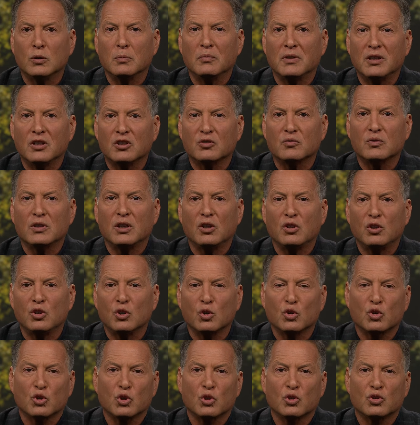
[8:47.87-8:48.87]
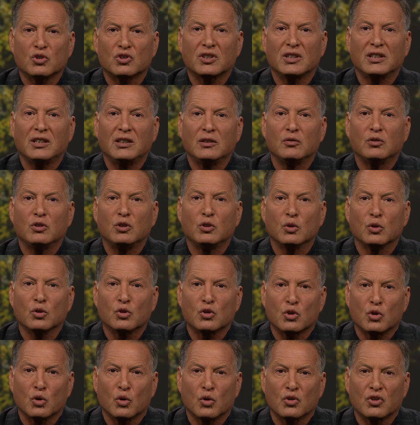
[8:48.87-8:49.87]
ministry in your church, to heal your
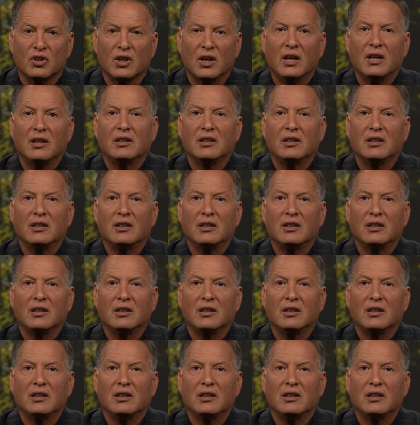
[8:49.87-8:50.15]
church,